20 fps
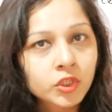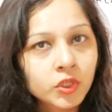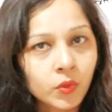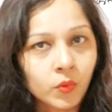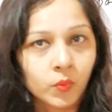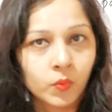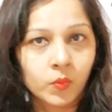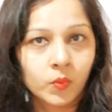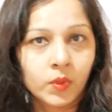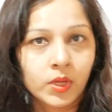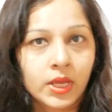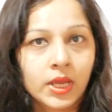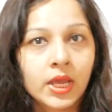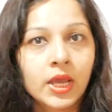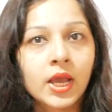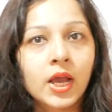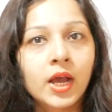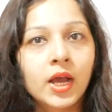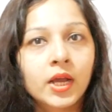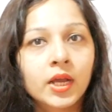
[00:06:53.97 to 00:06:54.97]
So
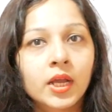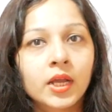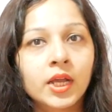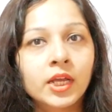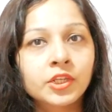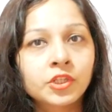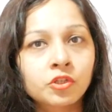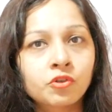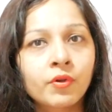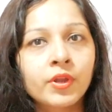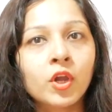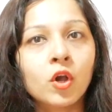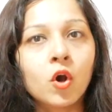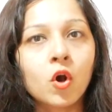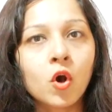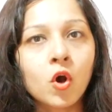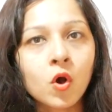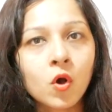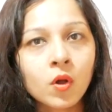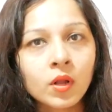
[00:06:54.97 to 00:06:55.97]
considering
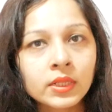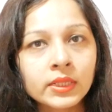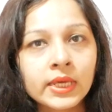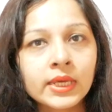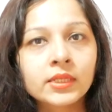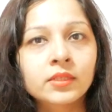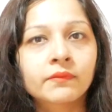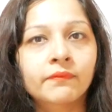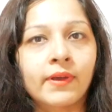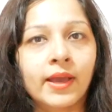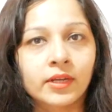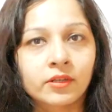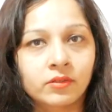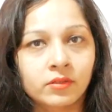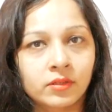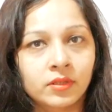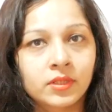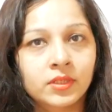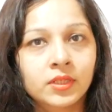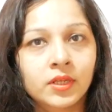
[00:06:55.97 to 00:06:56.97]
all these
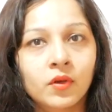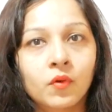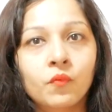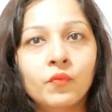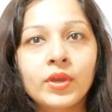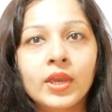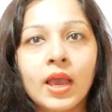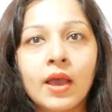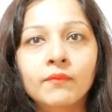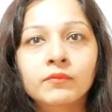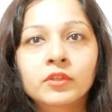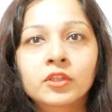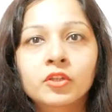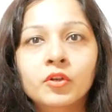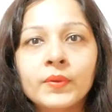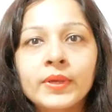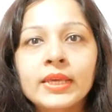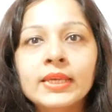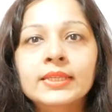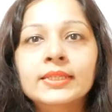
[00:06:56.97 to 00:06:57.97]
factors, we have
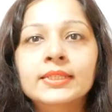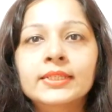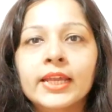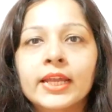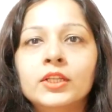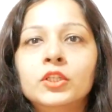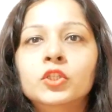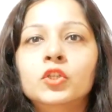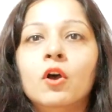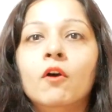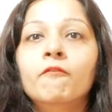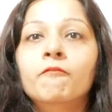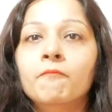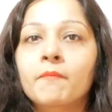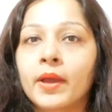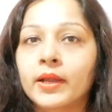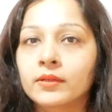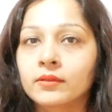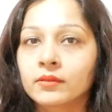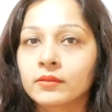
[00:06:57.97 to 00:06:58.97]
3 states of
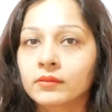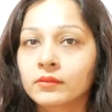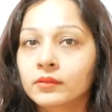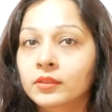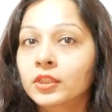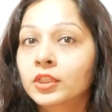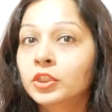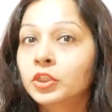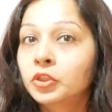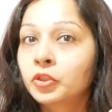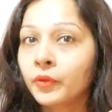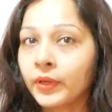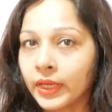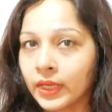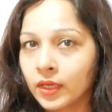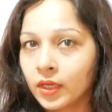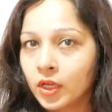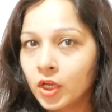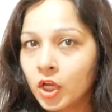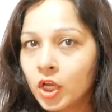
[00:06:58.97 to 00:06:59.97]
matter.
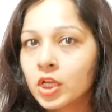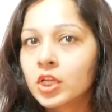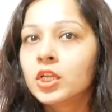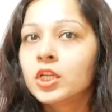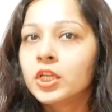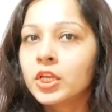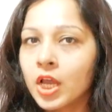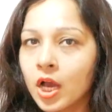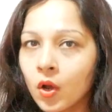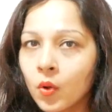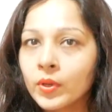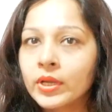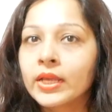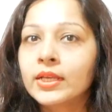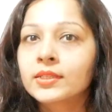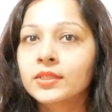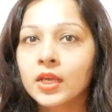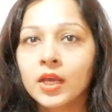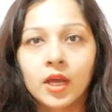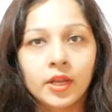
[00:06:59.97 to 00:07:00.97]
3.
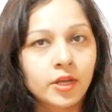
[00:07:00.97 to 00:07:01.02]
Nowadays,